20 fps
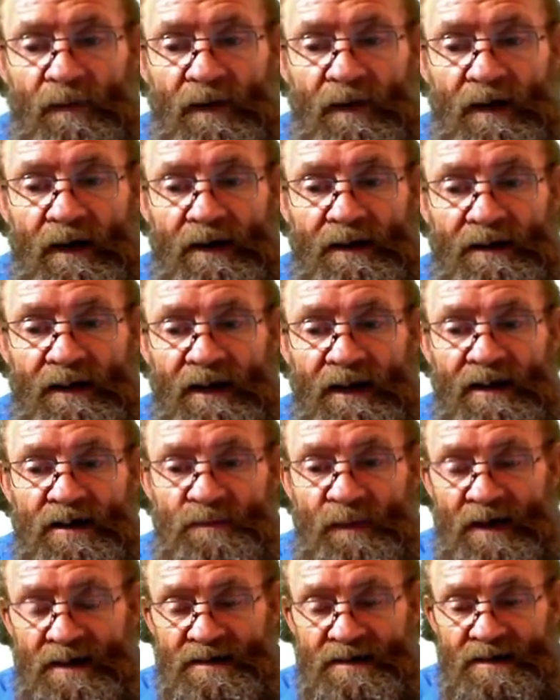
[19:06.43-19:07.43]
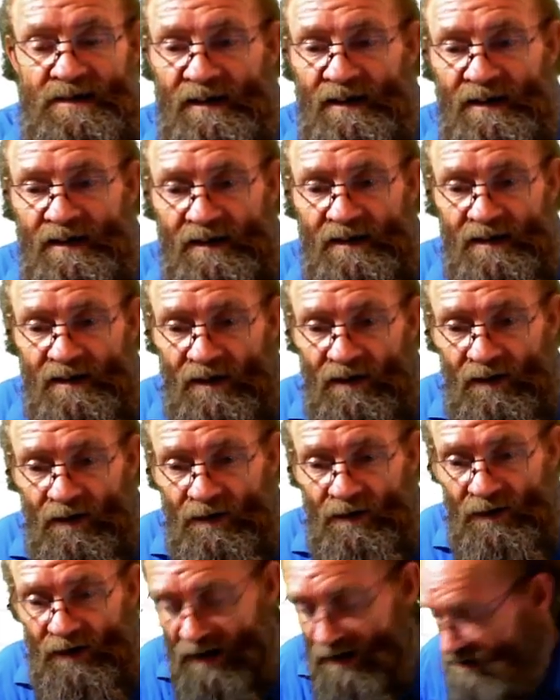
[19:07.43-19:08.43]
And that is basically the
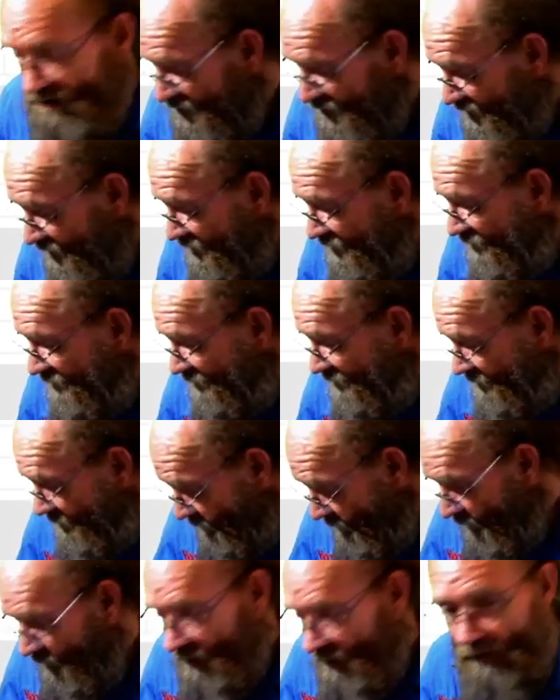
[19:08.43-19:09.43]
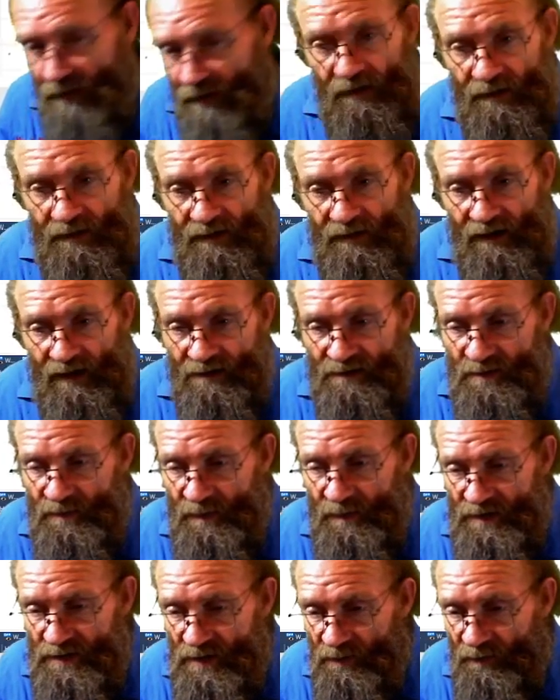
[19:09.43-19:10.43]
location that I
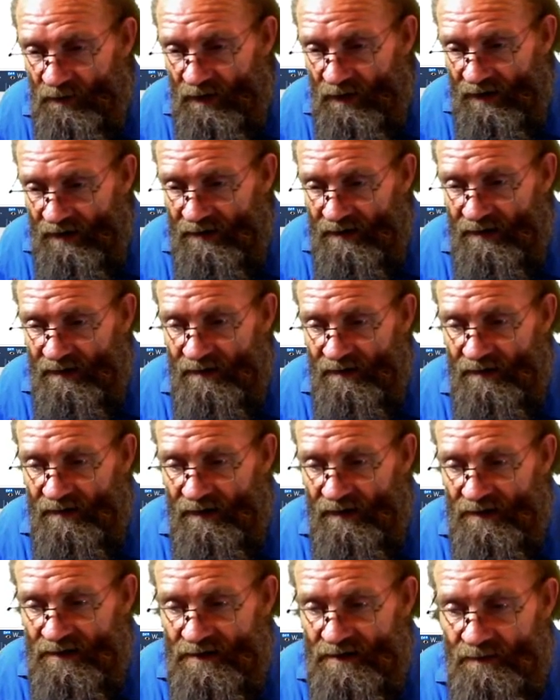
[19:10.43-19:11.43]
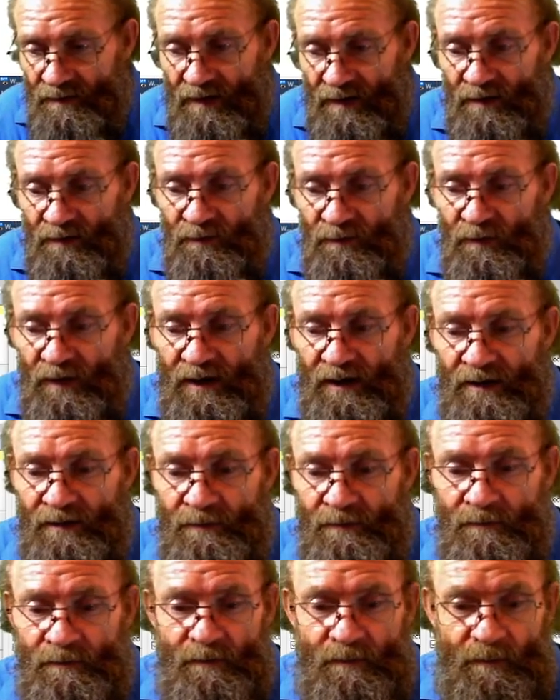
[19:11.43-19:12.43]
specified in the XML
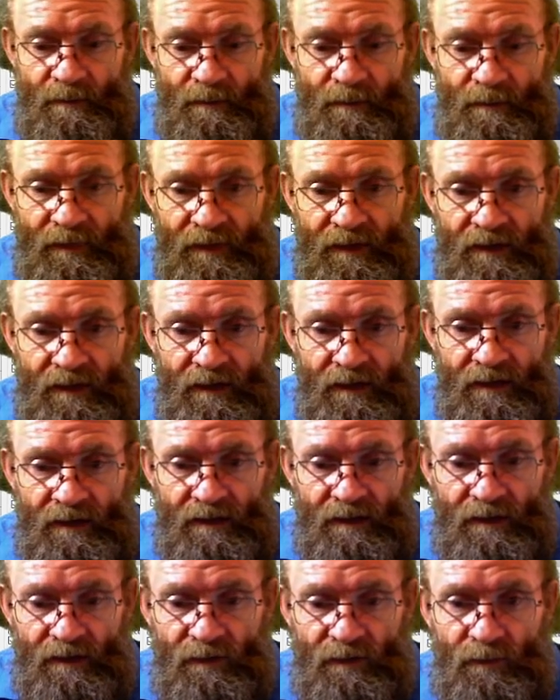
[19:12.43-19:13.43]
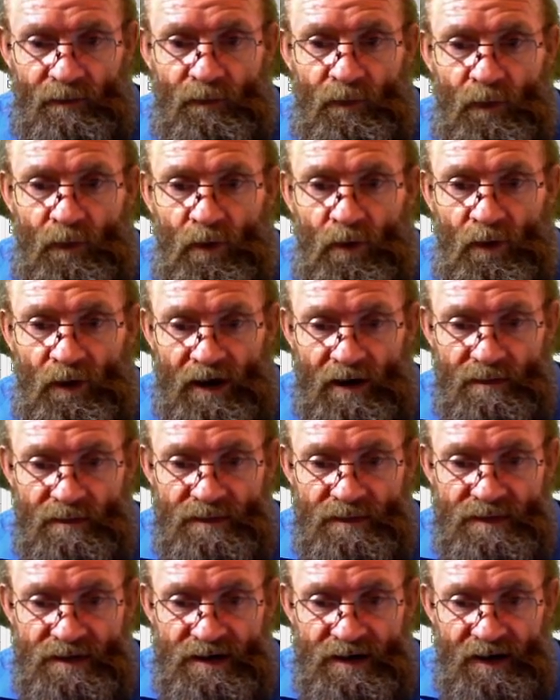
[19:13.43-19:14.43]
file for
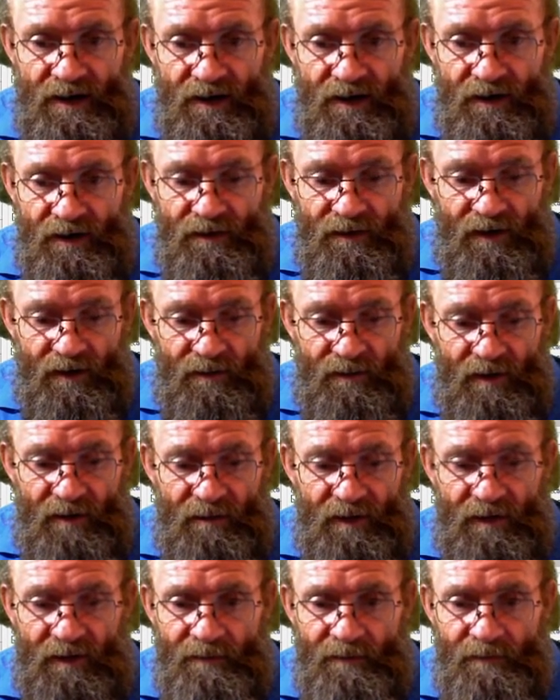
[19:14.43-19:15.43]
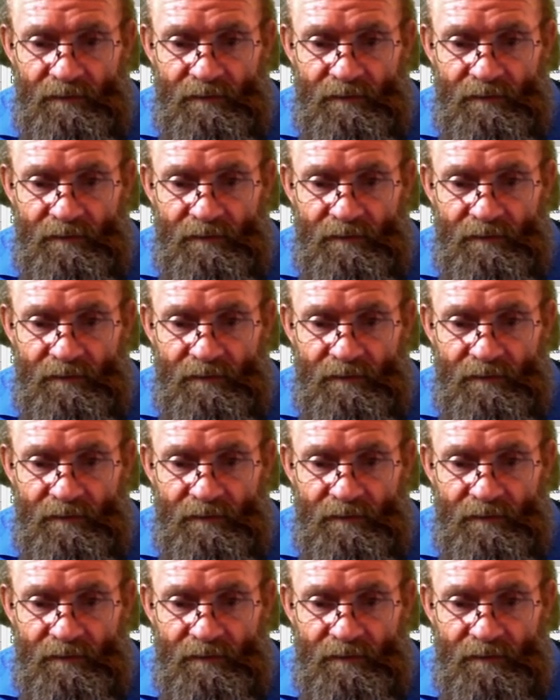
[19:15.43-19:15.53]
M0, remember?